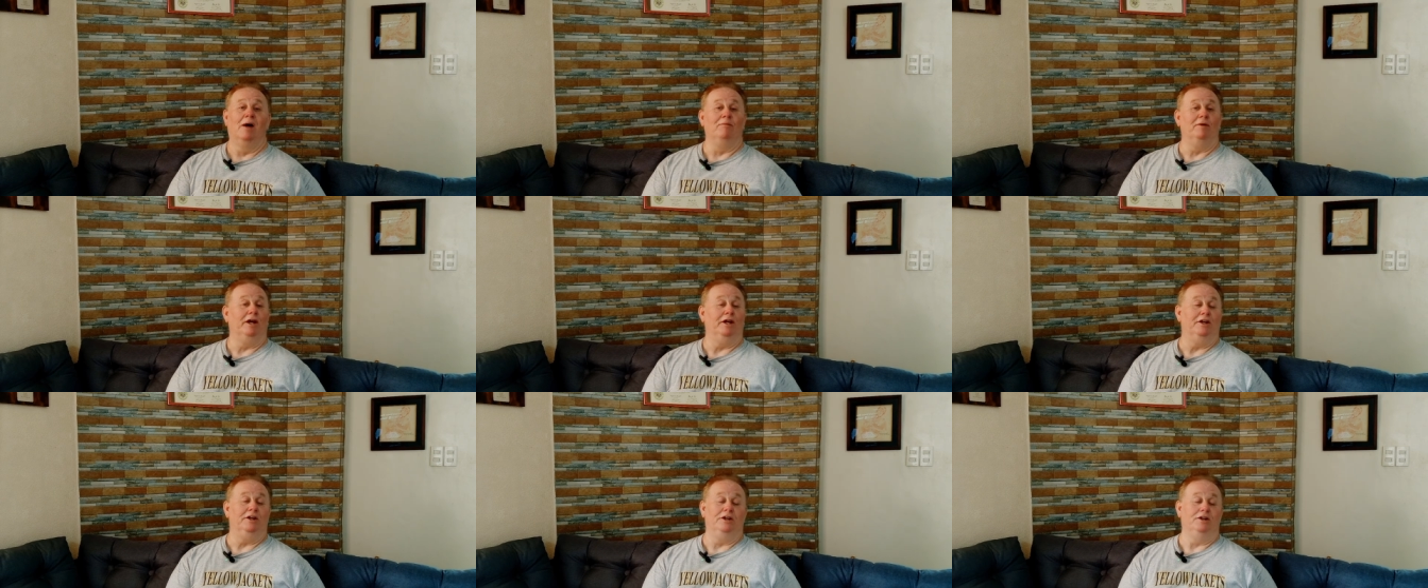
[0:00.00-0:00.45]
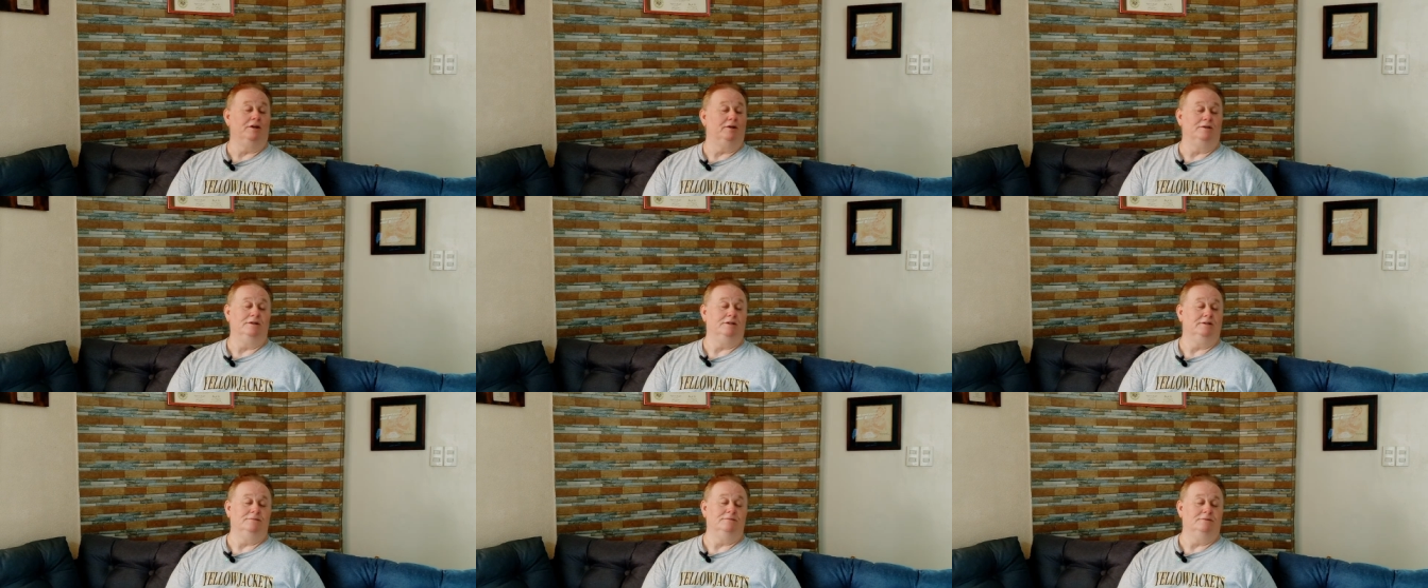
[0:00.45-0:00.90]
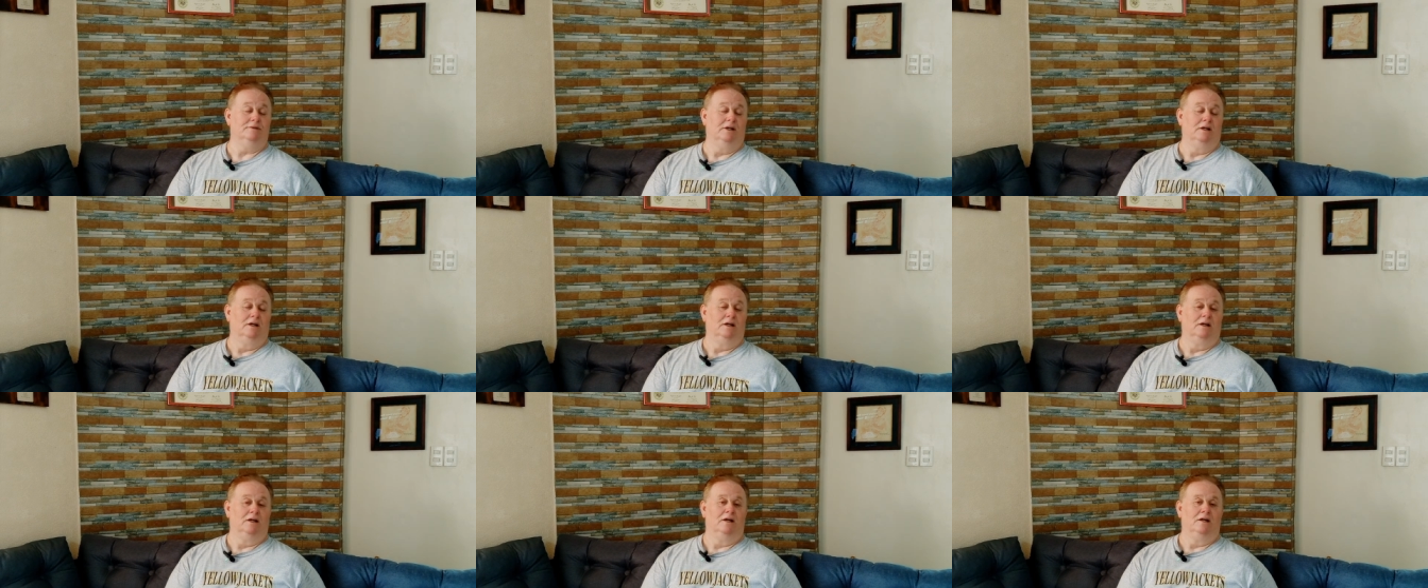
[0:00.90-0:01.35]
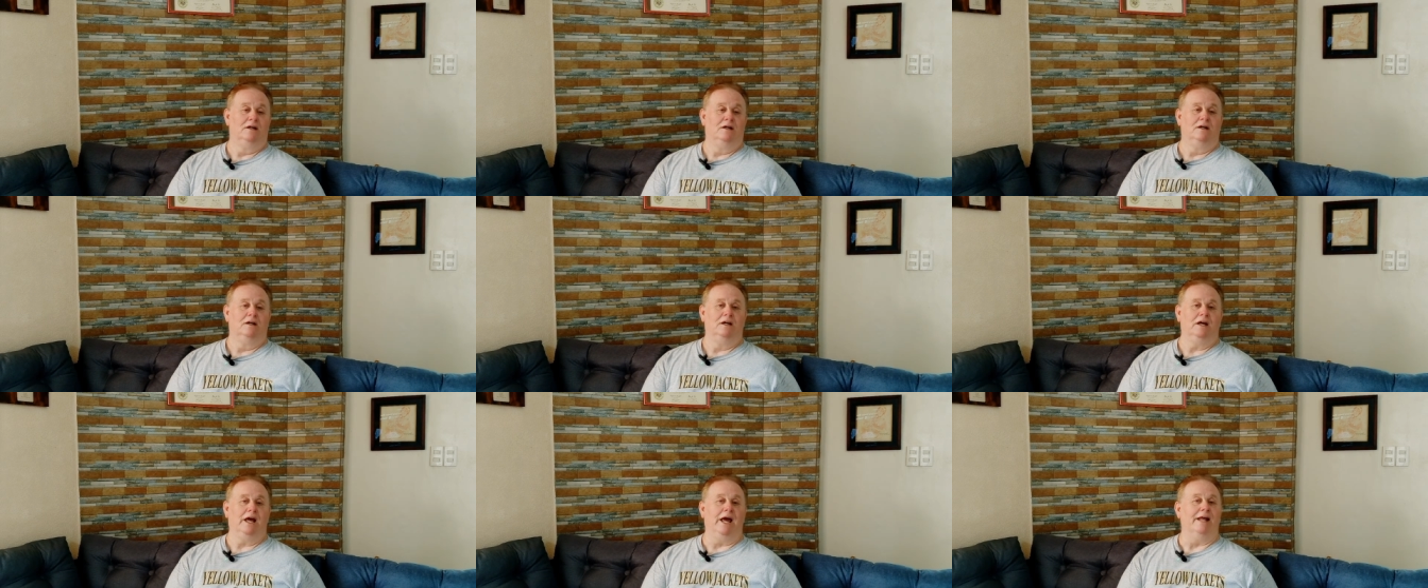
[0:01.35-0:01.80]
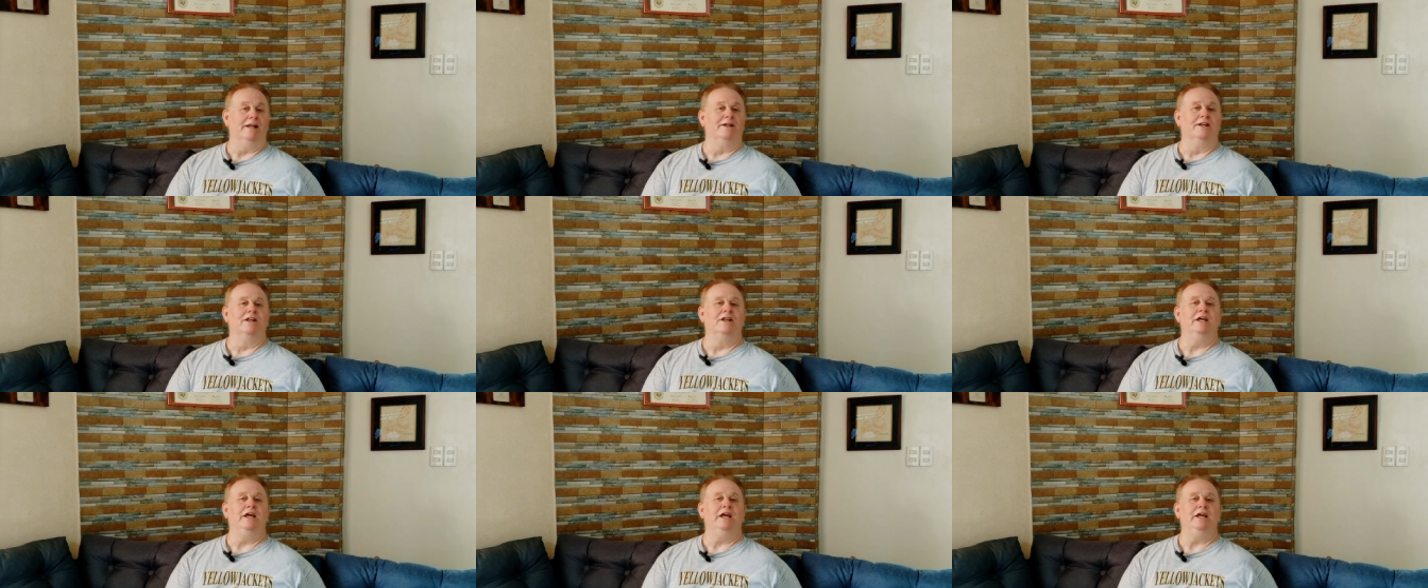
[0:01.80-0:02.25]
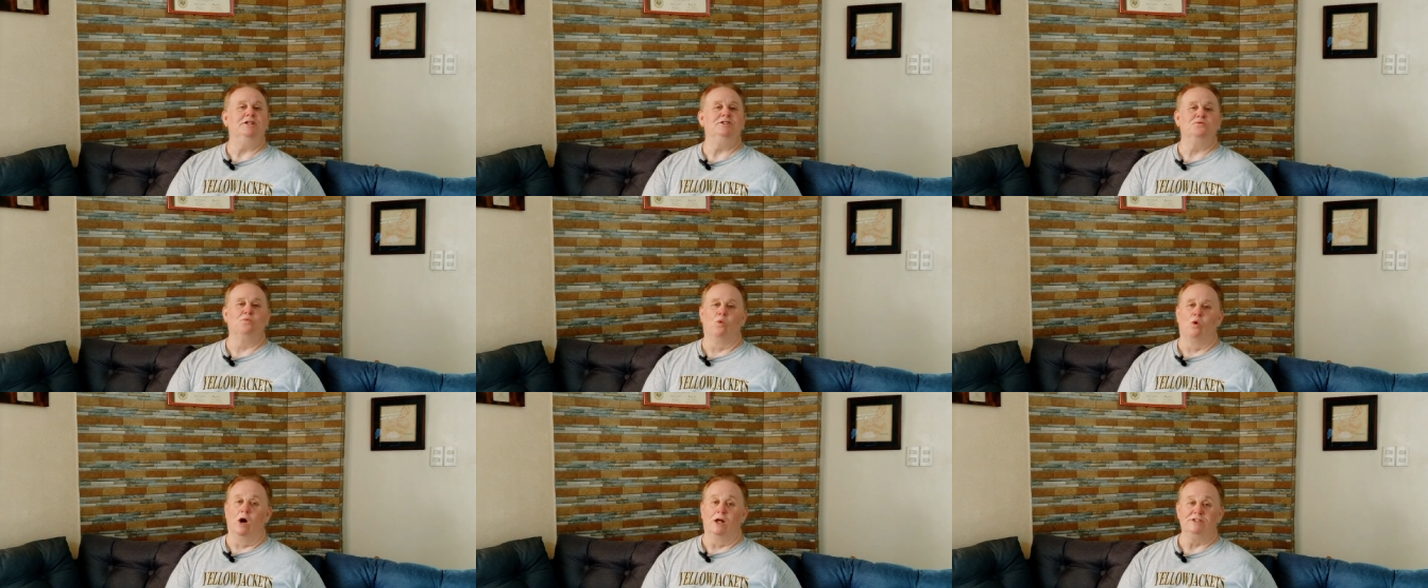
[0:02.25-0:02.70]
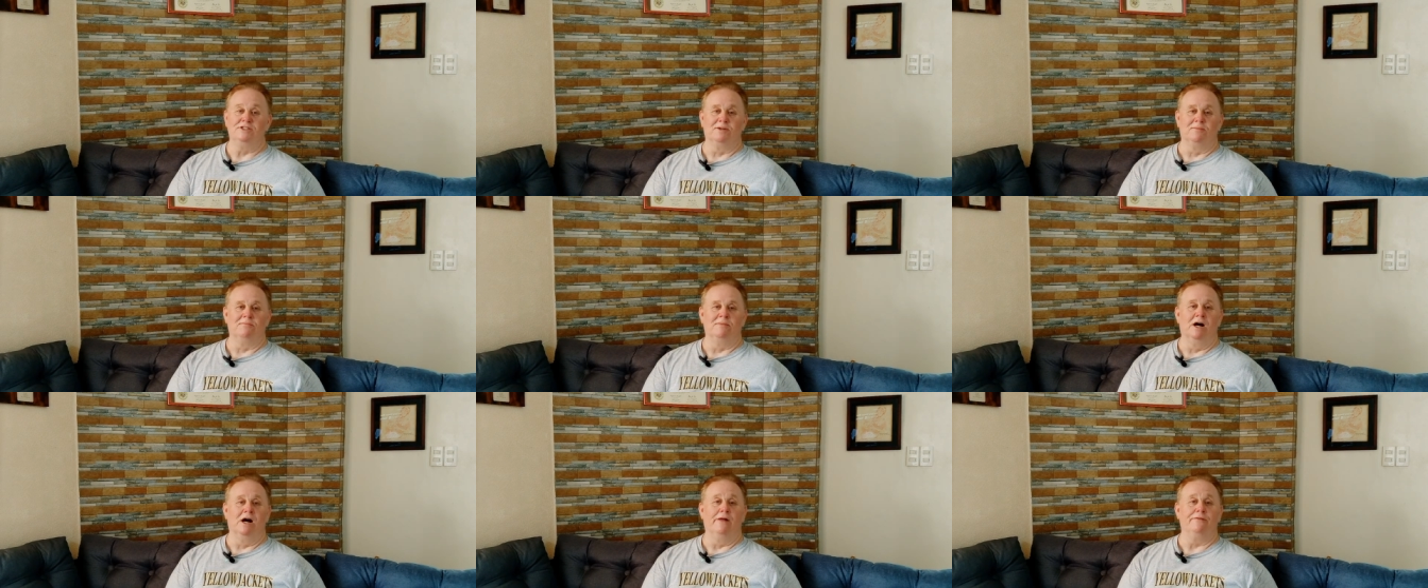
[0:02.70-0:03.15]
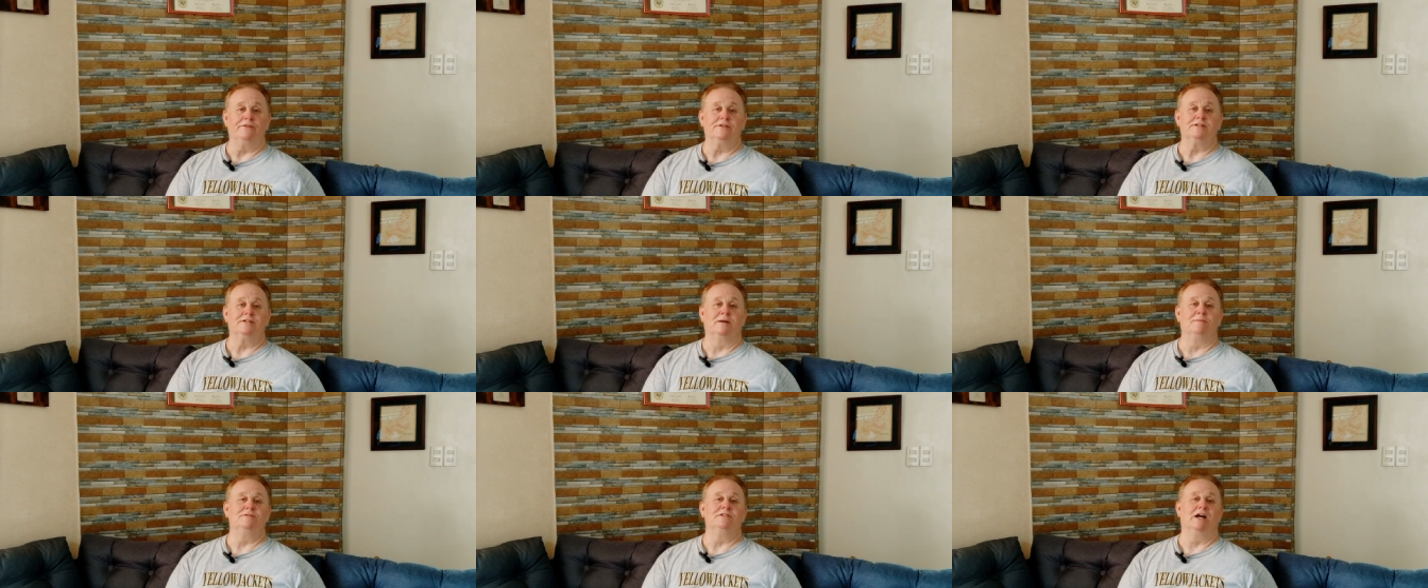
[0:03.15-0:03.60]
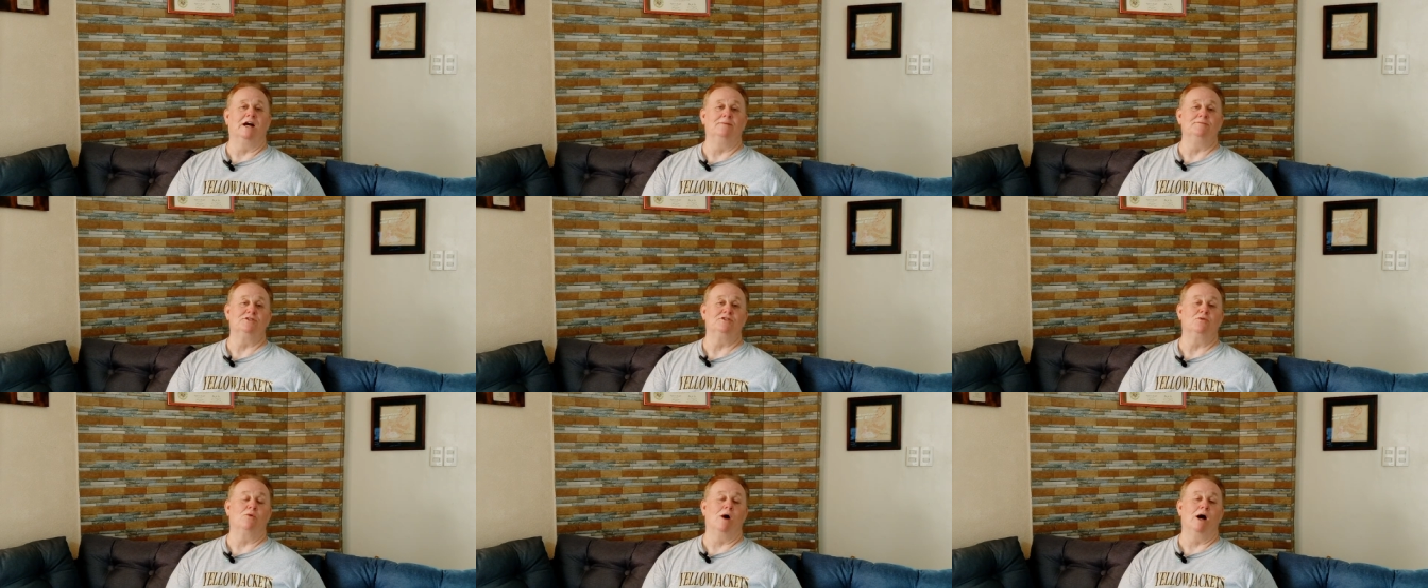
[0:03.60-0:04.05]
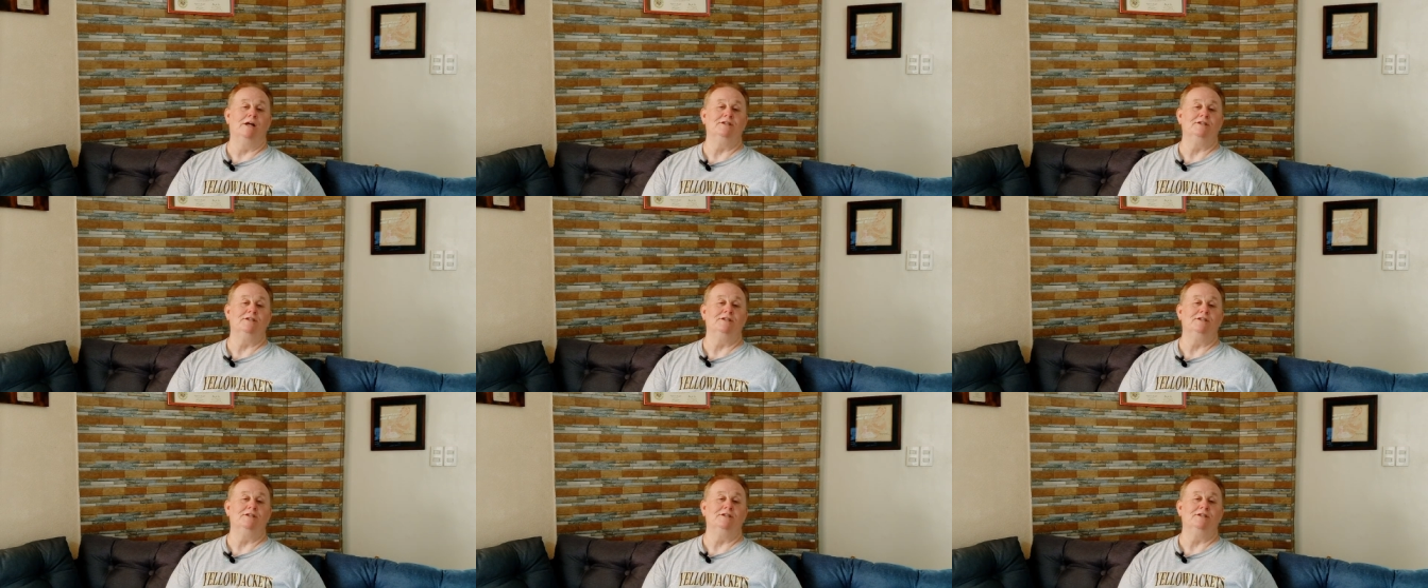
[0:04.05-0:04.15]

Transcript: I mean, at least once a month, sometimes